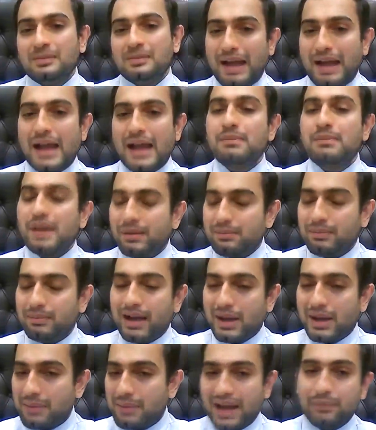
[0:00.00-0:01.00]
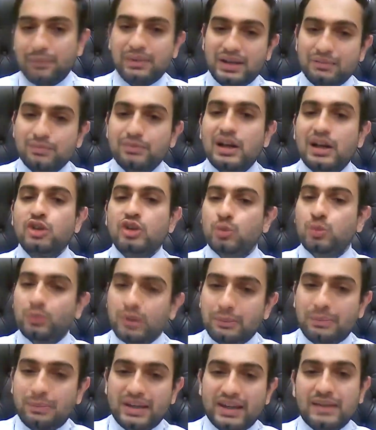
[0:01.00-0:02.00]
Man by man mean a
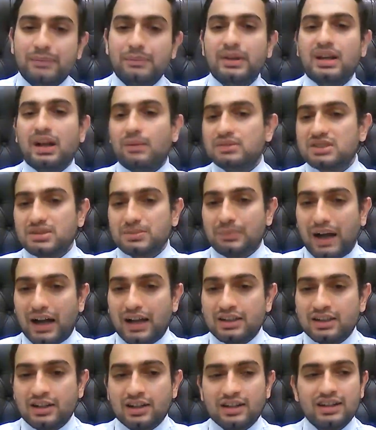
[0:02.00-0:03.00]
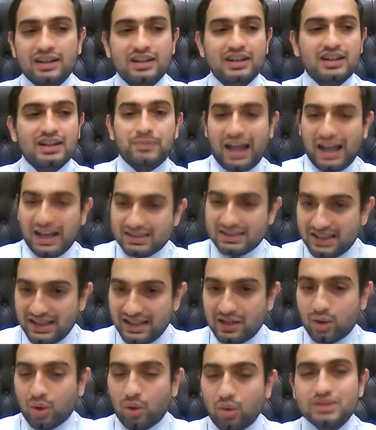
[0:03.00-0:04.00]
human being becomes smarter as he
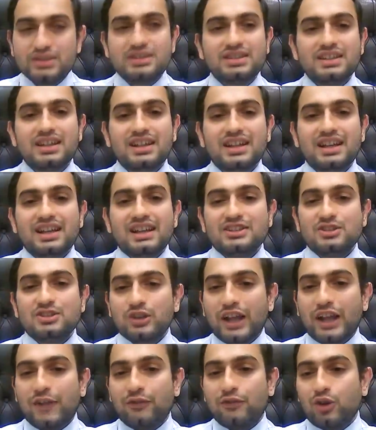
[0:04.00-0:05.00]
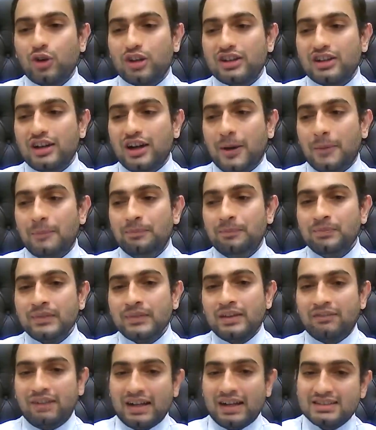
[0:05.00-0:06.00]
grows. So therefore,
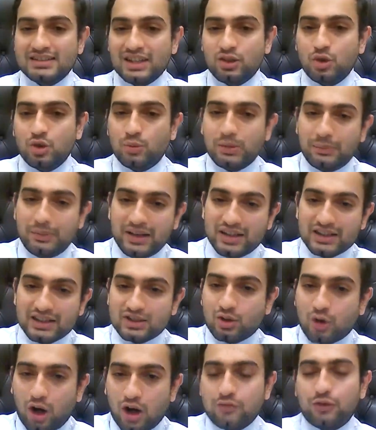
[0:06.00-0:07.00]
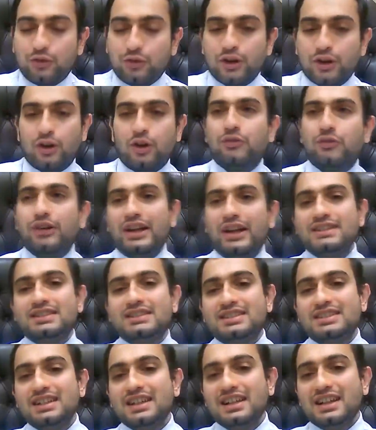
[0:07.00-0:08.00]
once a human being is caught for an
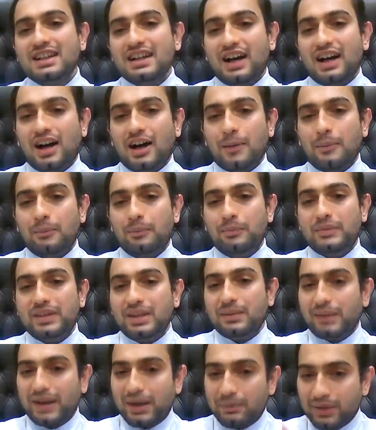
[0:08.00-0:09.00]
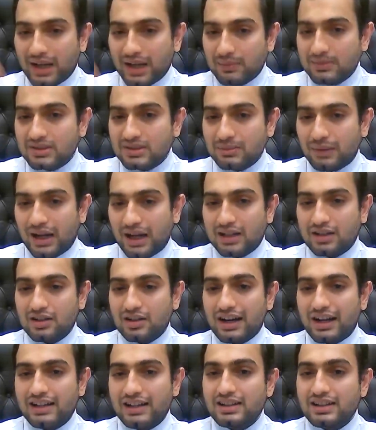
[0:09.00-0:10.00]
offense, he might become smarter,
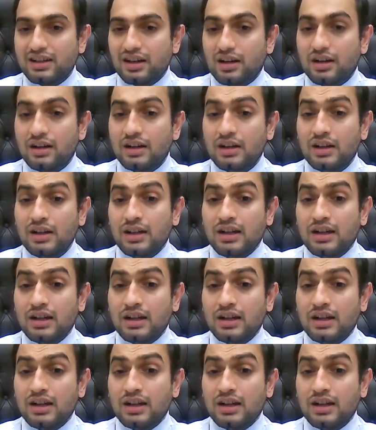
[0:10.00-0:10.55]
and the